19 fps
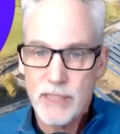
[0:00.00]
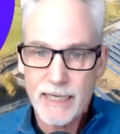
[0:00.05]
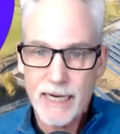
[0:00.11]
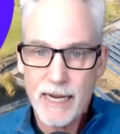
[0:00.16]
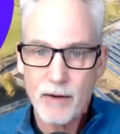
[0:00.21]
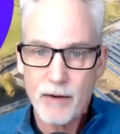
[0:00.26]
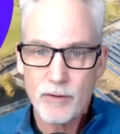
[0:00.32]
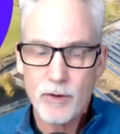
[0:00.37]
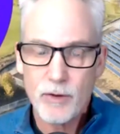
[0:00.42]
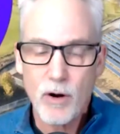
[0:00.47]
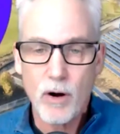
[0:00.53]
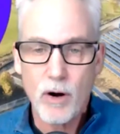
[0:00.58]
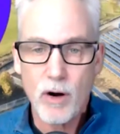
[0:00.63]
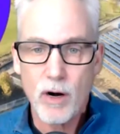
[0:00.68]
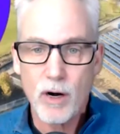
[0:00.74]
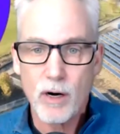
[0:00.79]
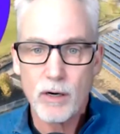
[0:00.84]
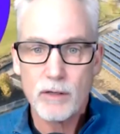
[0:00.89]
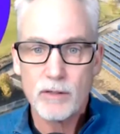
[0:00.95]
check out
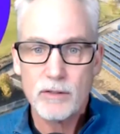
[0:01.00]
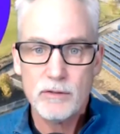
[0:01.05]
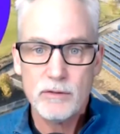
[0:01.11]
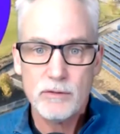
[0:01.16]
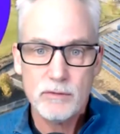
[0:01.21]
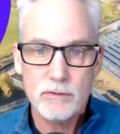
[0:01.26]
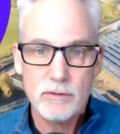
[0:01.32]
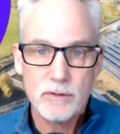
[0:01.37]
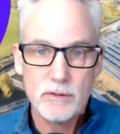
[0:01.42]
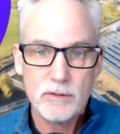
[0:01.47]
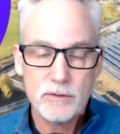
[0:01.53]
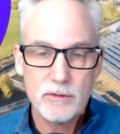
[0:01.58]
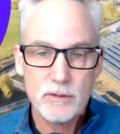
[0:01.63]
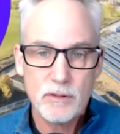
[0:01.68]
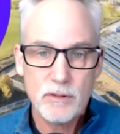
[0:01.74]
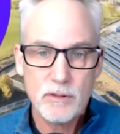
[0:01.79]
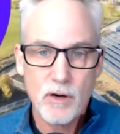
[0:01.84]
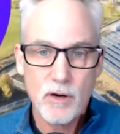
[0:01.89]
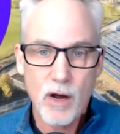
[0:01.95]
our
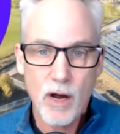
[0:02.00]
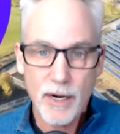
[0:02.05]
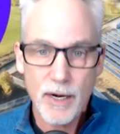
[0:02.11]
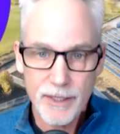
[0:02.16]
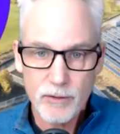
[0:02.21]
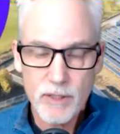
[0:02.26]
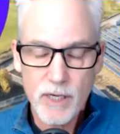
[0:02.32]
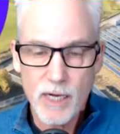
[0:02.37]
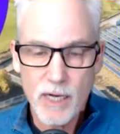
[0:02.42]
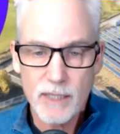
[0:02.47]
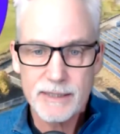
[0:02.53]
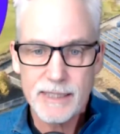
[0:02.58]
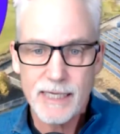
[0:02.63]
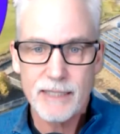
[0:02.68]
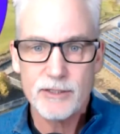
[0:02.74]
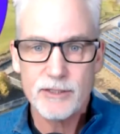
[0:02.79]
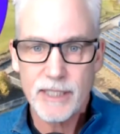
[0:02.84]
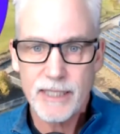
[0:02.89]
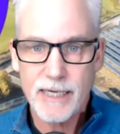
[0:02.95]
audio
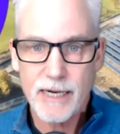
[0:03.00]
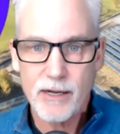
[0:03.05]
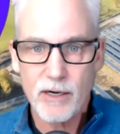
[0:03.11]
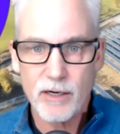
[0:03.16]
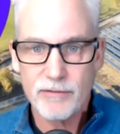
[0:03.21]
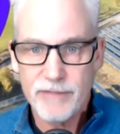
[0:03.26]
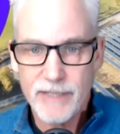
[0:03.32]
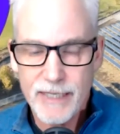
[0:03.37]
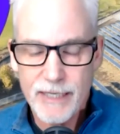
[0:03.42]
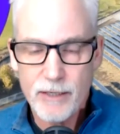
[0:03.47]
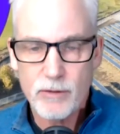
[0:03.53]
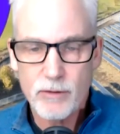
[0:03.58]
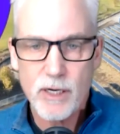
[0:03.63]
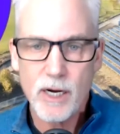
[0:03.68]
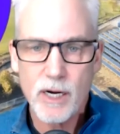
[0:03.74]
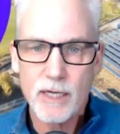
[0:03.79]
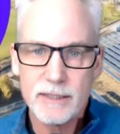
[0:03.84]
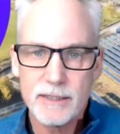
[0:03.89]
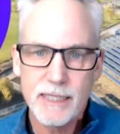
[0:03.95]
content, check out our
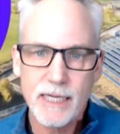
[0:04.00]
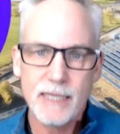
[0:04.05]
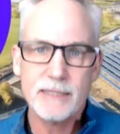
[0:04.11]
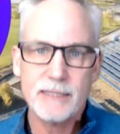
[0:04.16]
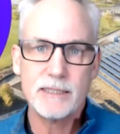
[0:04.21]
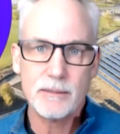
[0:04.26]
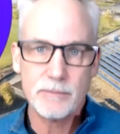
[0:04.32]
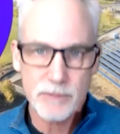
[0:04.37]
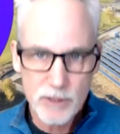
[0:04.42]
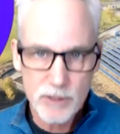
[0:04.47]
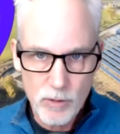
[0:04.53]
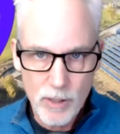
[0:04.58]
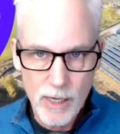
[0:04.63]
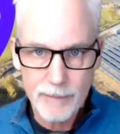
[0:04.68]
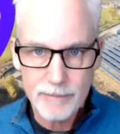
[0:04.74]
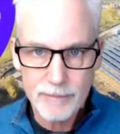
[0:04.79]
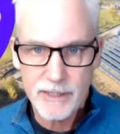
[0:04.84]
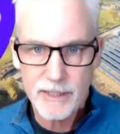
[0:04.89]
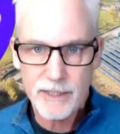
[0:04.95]
video content,
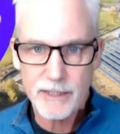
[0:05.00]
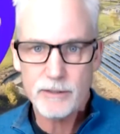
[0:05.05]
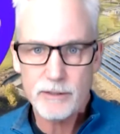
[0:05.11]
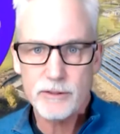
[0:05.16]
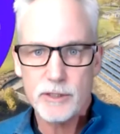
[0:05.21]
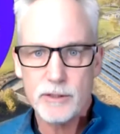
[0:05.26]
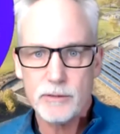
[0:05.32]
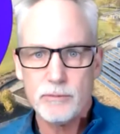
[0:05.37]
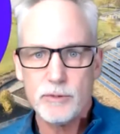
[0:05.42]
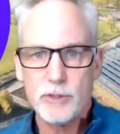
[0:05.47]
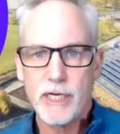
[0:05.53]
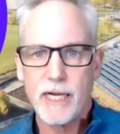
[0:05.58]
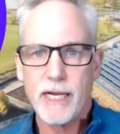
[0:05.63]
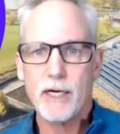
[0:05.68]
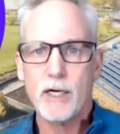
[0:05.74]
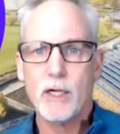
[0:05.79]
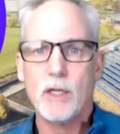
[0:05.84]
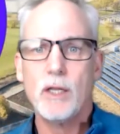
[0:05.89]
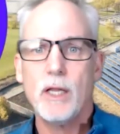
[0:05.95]
subscribe to the YouTube
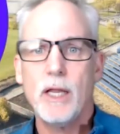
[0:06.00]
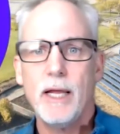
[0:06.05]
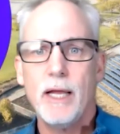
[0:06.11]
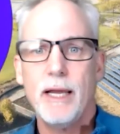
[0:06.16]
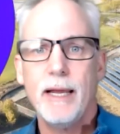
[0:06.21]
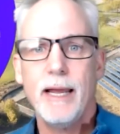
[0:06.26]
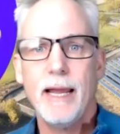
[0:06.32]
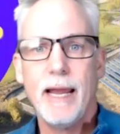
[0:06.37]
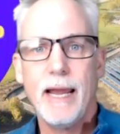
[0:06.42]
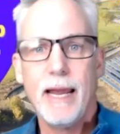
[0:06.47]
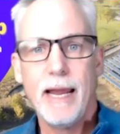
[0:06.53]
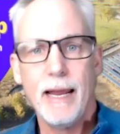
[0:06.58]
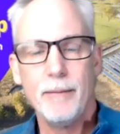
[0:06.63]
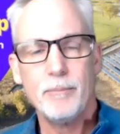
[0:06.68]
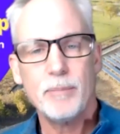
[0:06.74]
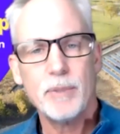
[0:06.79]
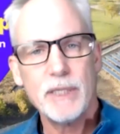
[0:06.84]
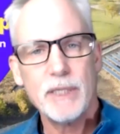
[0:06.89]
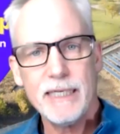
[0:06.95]
channel,
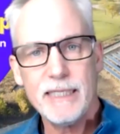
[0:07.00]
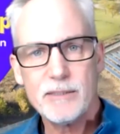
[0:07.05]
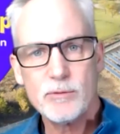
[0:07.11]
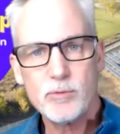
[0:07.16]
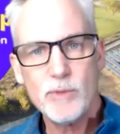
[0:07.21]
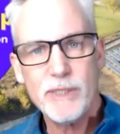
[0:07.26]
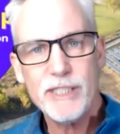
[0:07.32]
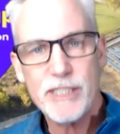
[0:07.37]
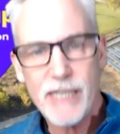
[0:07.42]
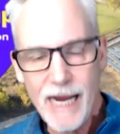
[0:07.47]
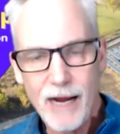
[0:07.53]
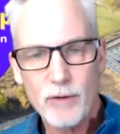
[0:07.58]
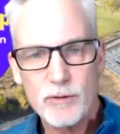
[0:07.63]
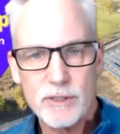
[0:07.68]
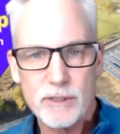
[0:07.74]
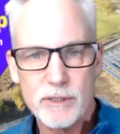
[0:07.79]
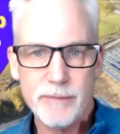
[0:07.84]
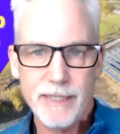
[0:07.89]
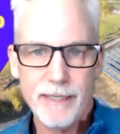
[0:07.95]
and please reach
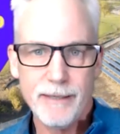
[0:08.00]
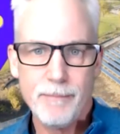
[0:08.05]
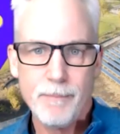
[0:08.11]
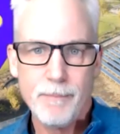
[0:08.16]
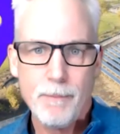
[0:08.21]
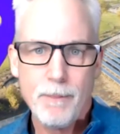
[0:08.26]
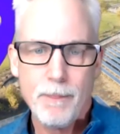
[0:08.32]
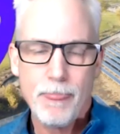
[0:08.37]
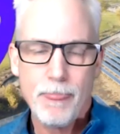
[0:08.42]
out to me.